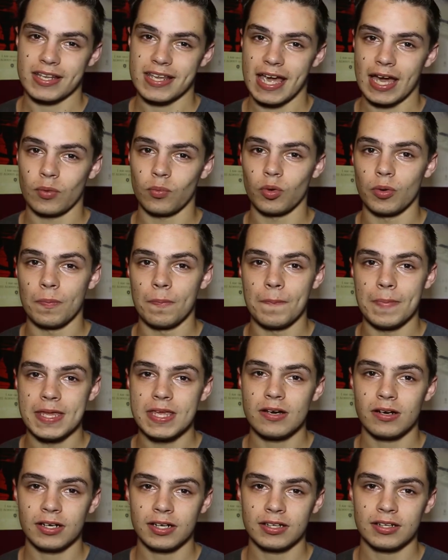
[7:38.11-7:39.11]
10 would
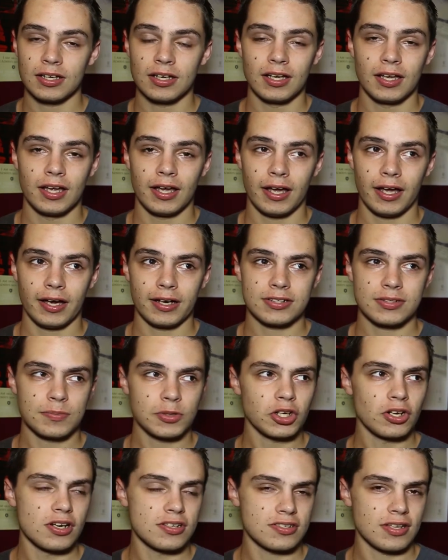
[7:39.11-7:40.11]
be on it, because I'm
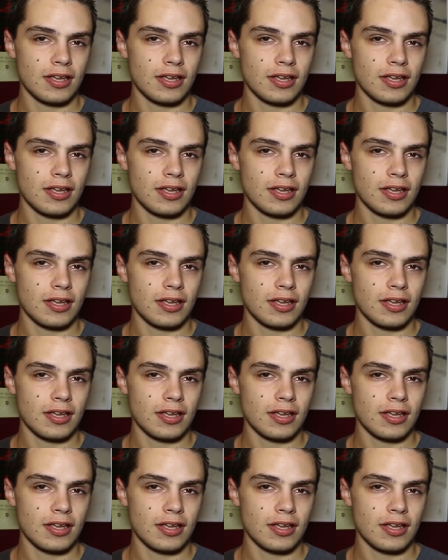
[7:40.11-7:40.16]
curious.